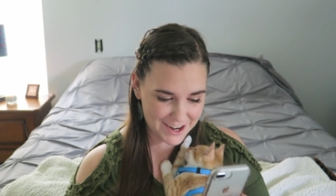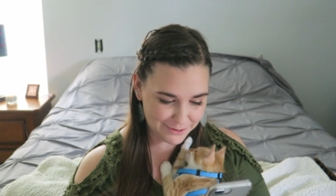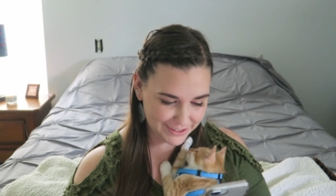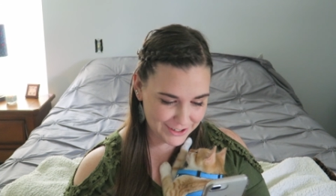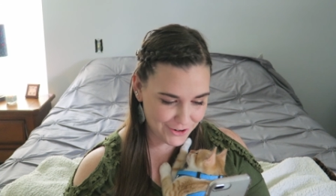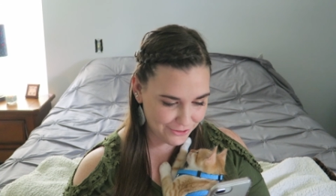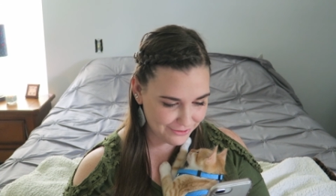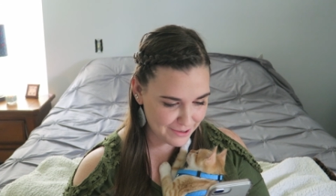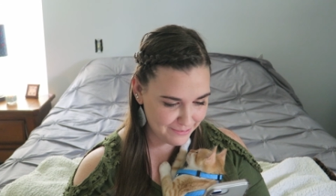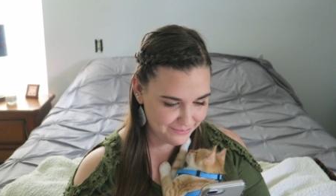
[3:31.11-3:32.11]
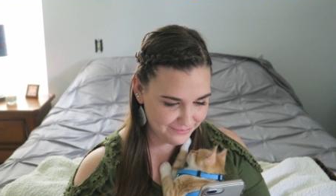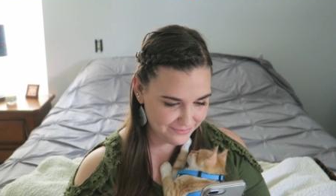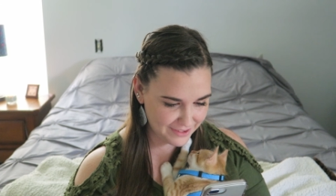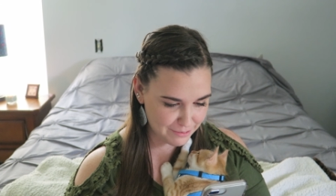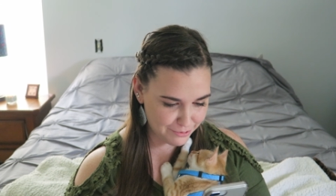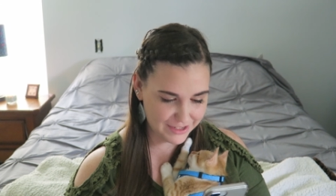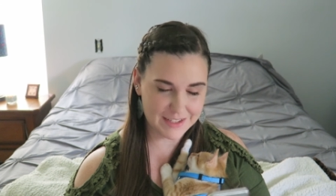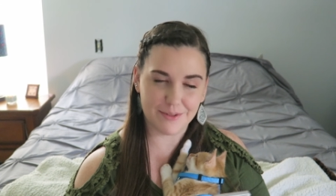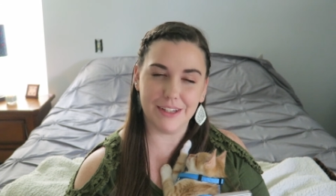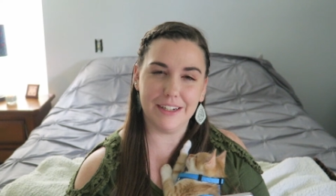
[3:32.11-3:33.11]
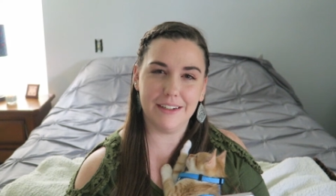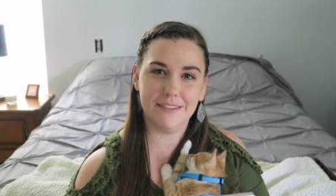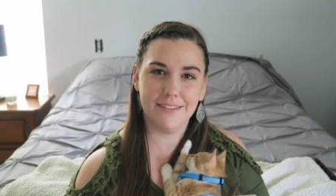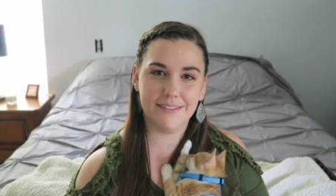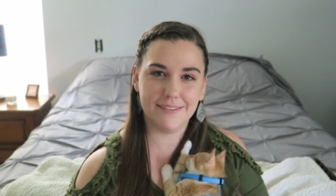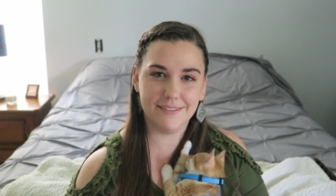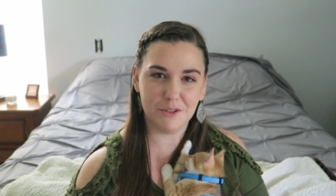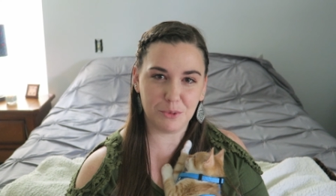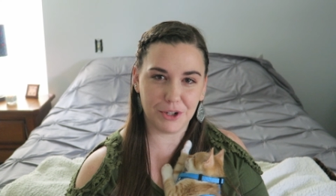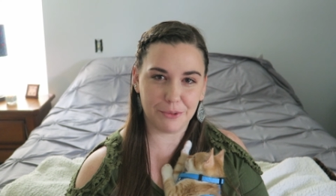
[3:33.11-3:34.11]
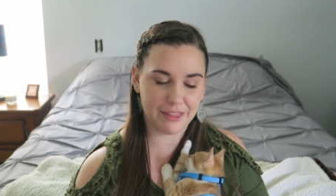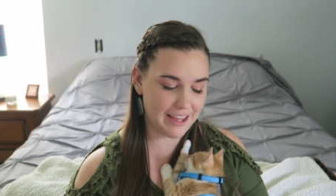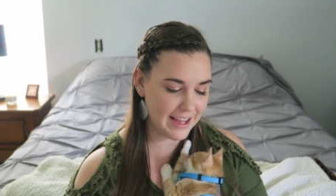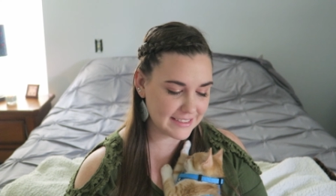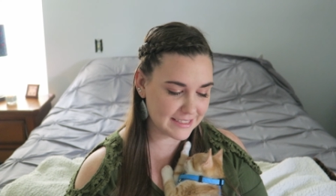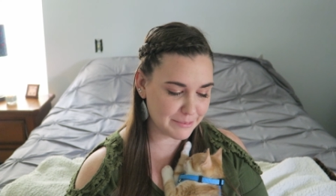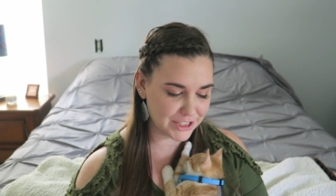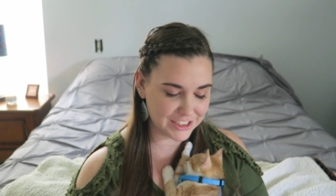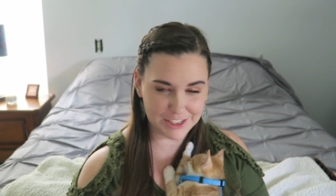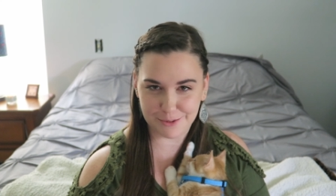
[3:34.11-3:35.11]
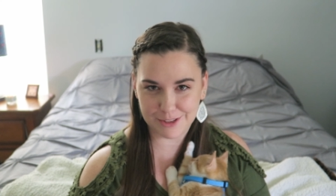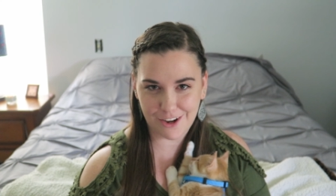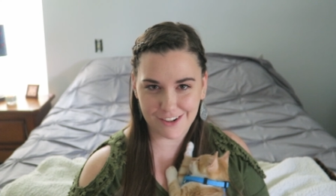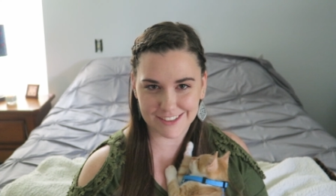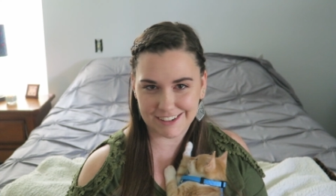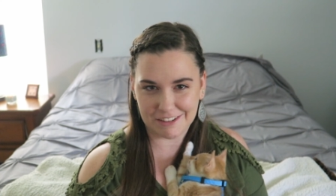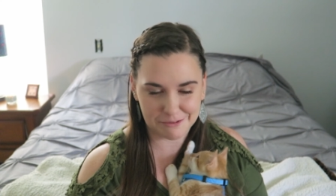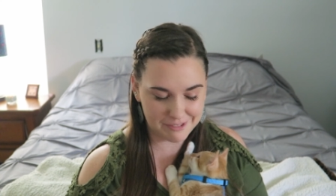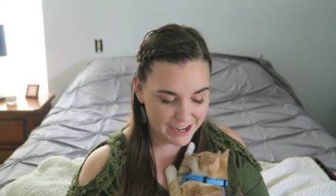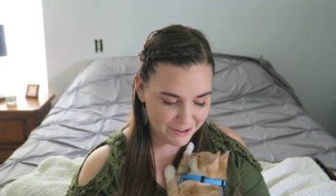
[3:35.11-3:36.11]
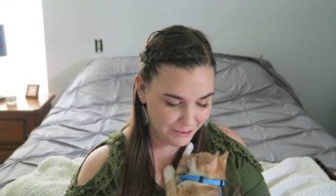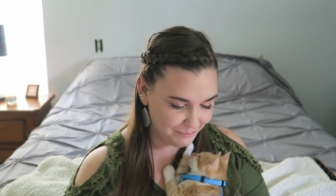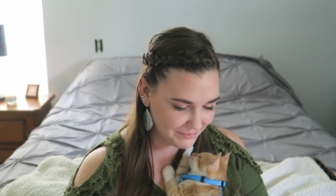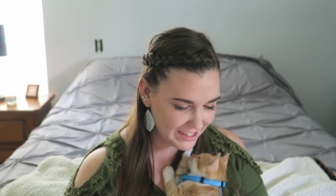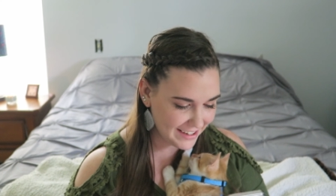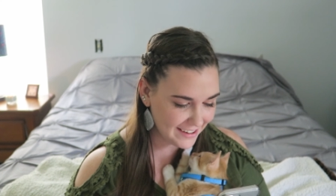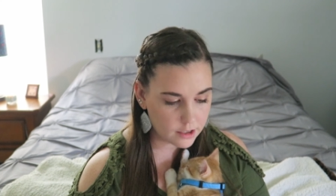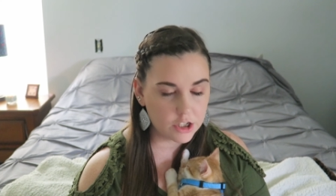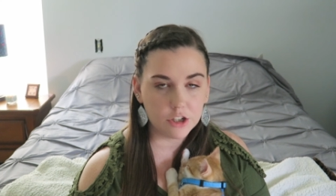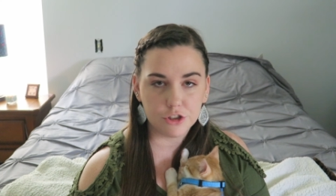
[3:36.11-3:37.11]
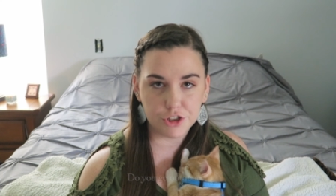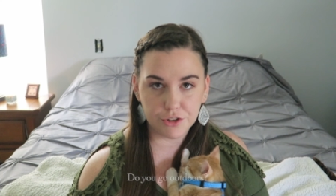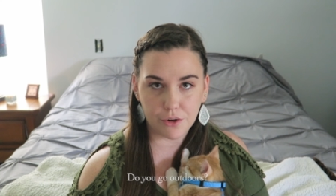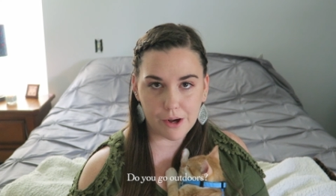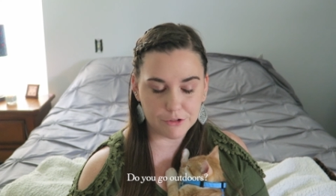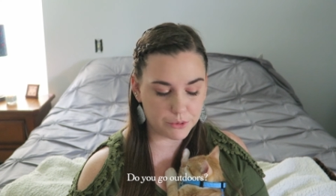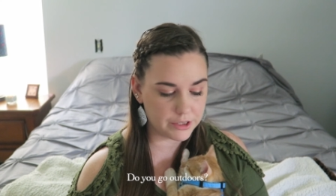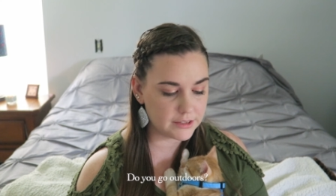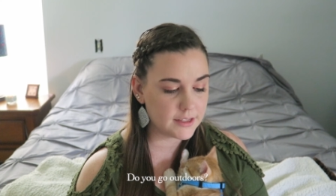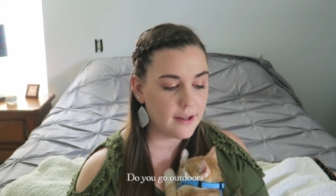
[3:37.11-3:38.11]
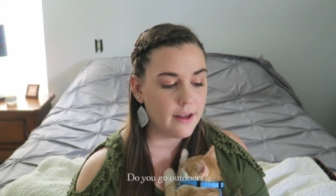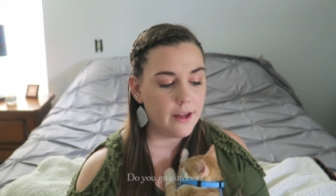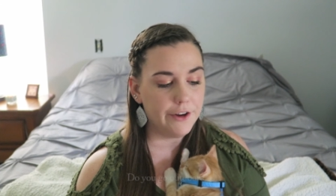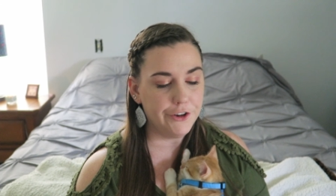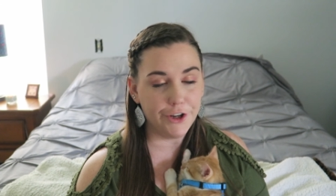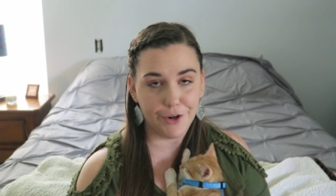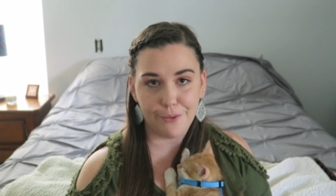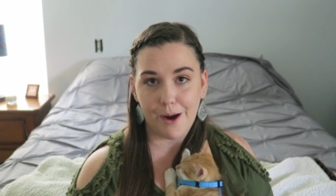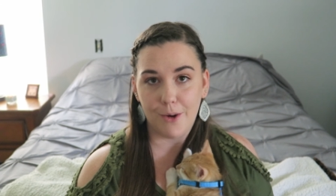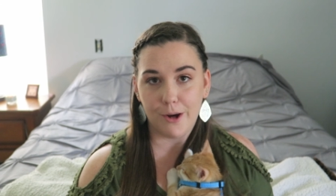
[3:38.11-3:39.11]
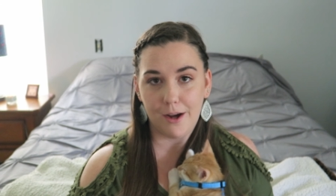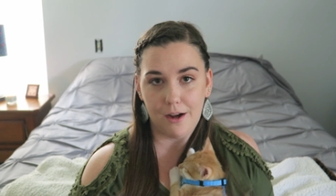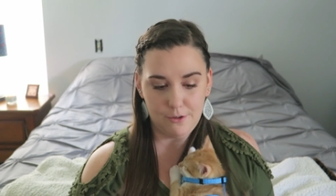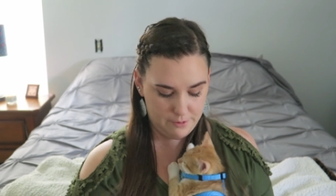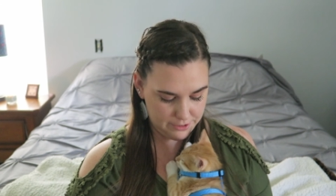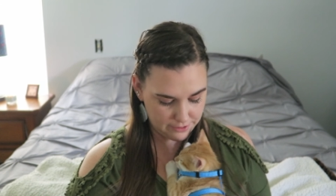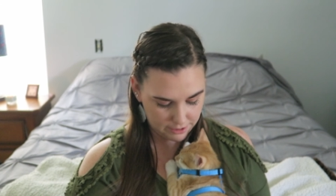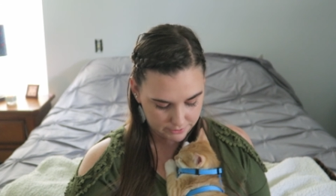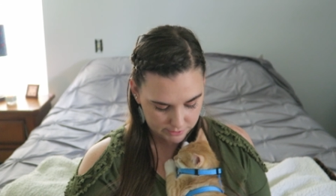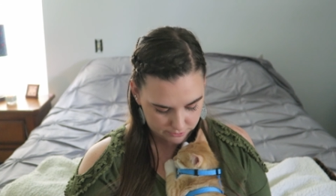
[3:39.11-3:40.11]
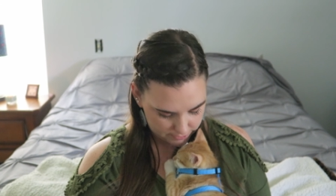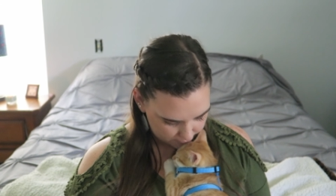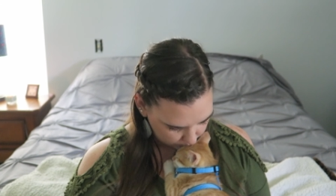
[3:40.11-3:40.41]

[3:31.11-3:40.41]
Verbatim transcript: I don't really know if breeds really work with cats as much as they do with dogs. I don't, I don't know. Do you go outdoors? No, uh, we do not go outdoors.